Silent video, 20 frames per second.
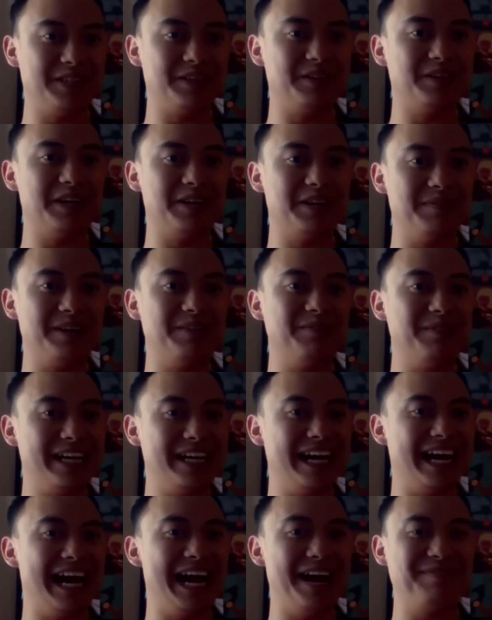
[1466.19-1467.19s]
You know what I mean? When
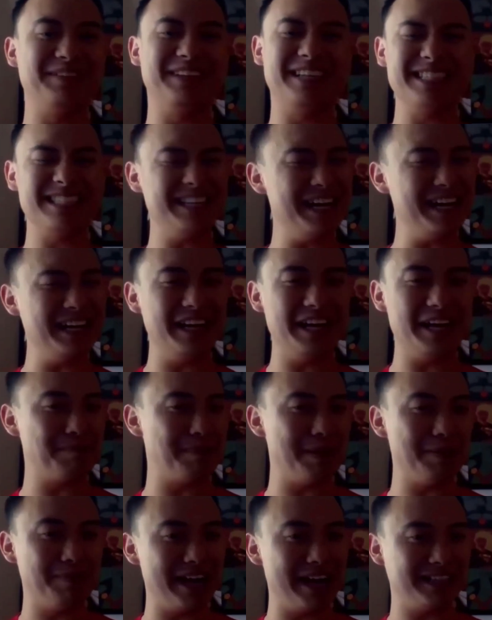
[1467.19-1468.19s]
it happened, because not a lot of
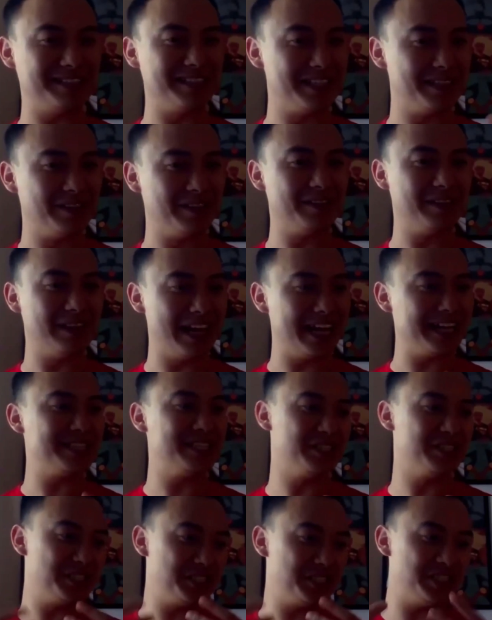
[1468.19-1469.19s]
people actually like
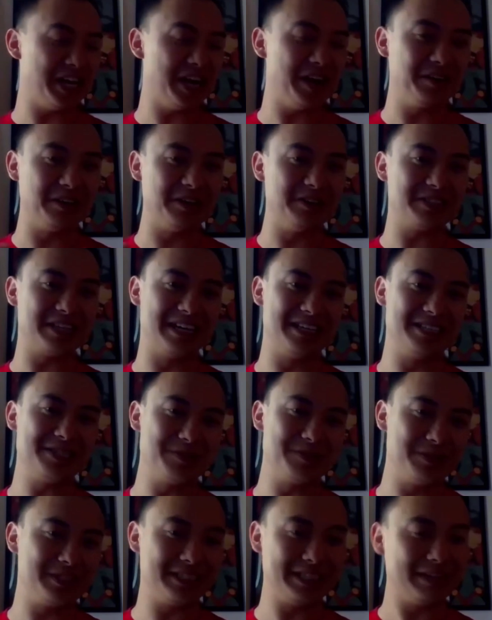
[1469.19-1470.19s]
to share those kind of
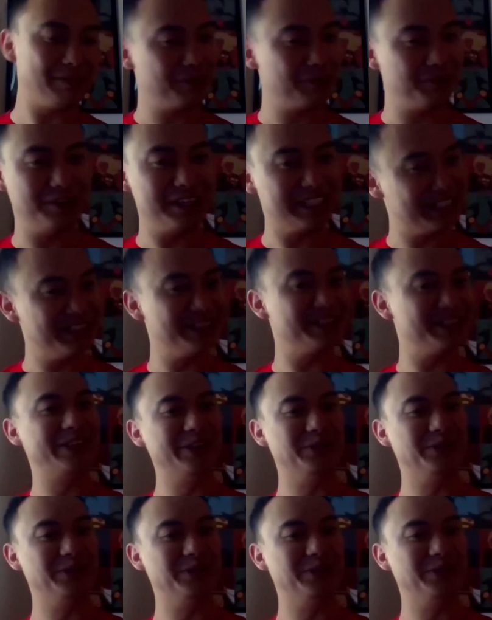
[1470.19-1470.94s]
stories because everyone wants to look